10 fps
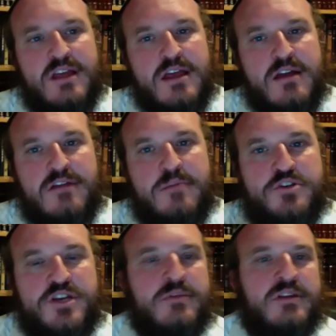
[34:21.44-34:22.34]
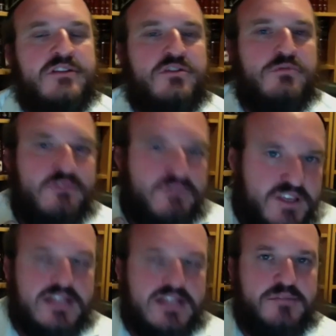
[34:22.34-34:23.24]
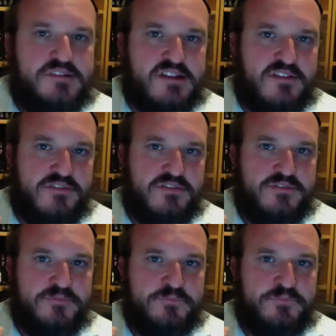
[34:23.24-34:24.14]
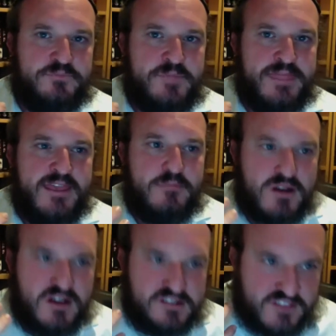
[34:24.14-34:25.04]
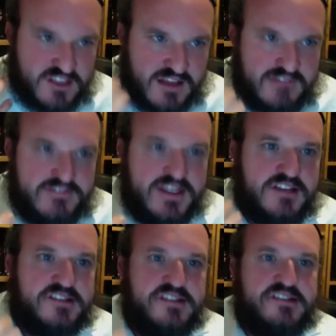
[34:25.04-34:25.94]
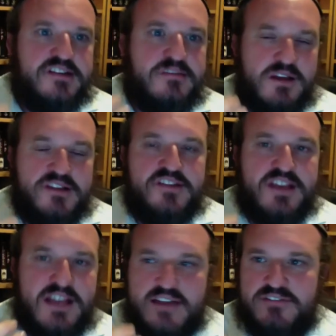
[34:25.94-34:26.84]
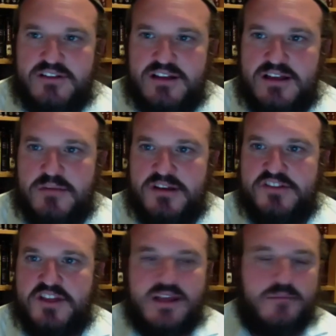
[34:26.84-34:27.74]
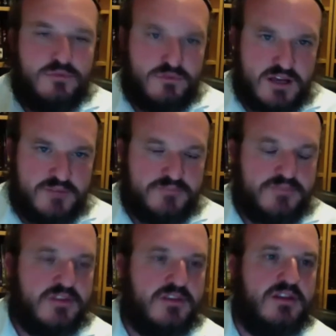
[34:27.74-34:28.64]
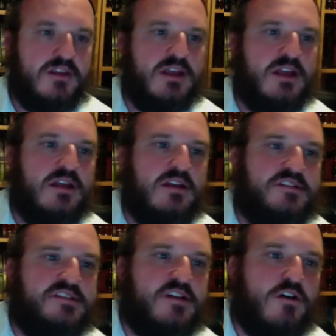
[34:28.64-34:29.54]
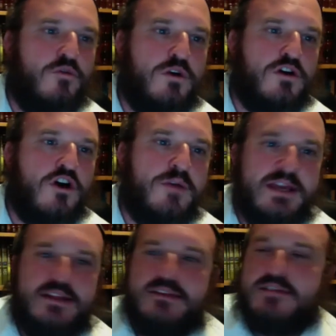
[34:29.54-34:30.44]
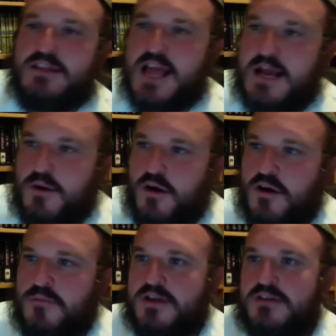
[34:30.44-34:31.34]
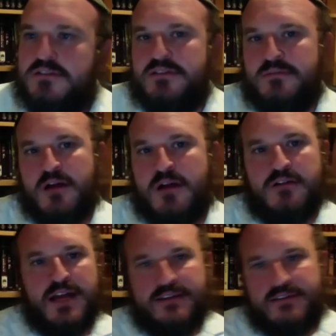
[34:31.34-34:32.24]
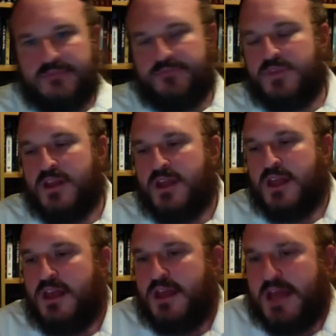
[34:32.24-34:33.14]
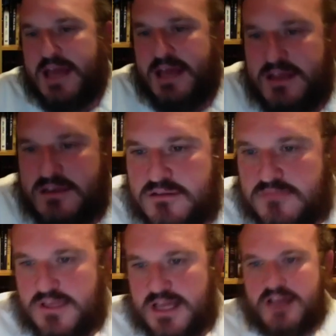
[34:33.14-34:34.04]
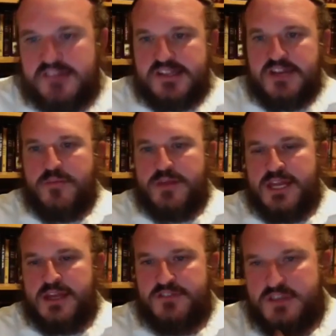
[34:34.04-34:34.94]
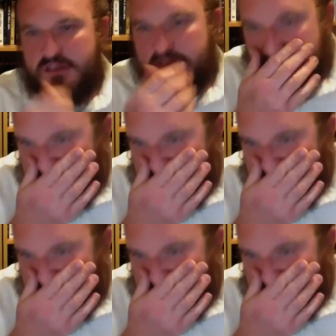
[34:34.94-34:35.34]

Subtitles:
Rebbe Shimon to reveal himself, because of the love that existed amongst the chevra, amongst the chabura. So we're going into Lag BaOmer tomorrow night. And like I said in the beginning of Shir, it's a very